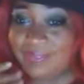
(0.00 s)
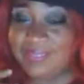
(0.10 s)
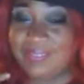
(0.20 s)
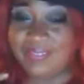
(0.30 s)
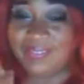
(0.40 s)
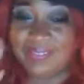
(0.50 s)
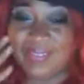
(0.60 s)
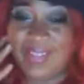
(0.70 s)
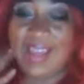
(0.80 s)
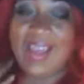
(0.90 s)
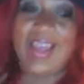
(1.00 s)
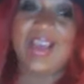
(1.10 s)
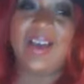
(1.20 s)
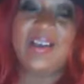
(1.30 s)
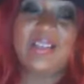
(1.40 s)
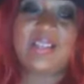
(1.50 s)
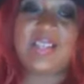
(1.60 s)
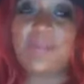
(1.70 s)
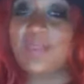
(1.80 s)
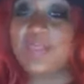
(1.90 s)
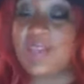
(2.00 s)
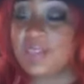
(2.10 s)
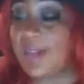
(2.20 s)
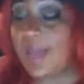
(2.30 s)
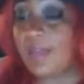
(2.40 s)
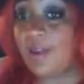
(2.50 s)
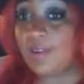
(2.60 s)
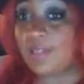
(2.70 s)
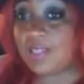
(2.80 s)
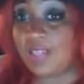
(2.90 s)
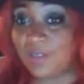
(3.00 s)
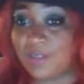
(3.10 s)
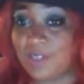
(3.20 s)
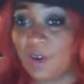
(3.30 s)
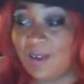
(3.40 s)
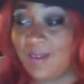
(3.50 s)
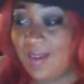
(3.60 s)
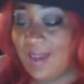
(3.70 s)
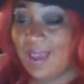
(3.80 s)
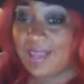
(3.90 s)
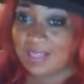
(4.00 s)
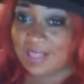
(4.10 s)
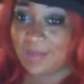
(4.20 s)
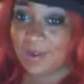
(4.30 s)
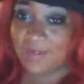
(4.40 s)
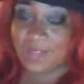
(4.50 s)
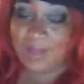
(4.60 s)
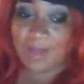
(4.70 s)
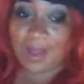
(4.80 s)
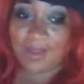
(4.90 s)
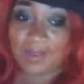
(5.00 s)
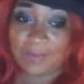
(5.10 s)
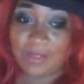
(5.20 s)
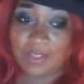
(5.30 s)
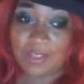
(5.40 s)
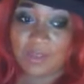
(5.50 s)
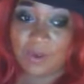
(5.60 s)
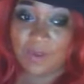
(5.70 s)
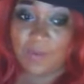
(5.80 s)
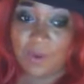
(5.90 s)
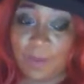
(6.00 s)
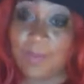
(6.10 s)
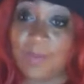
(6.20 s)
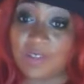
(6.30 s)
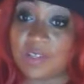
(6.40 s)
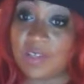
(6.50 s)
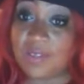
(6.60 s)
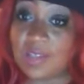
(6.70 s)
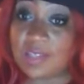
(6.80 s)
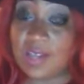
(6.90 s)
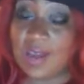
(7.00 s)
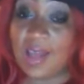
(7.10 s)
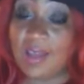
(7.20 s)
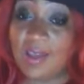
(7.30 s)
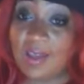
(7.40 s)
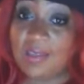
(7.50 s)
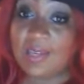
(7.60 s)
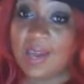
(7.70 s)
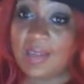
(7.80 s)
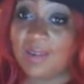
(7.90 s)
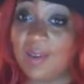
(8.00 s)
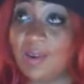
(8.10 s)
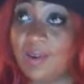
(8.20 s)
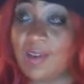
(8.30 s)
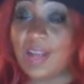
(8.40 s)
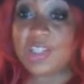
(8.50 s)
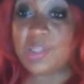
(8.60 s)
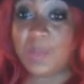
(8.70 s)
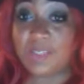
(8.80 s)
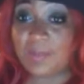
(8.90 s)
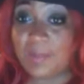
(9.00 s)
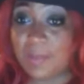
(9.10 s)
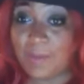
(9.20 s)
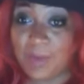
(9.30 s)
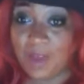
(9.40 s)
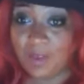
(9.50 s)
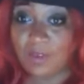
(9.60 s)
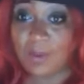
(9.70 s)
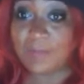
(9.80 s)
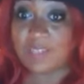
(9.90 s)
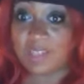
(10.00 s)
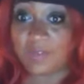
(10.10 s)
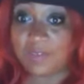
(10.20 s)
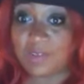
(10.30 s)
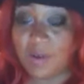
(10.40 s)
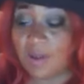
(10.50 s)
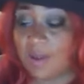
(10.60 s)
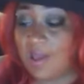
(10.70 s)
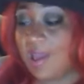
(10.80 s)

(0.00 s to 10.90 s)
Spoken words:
Some of the things that I learned is self-taught, and some of them I went to school for, but most of the things that I learned, I just picked them up on my own. I'm self-taught,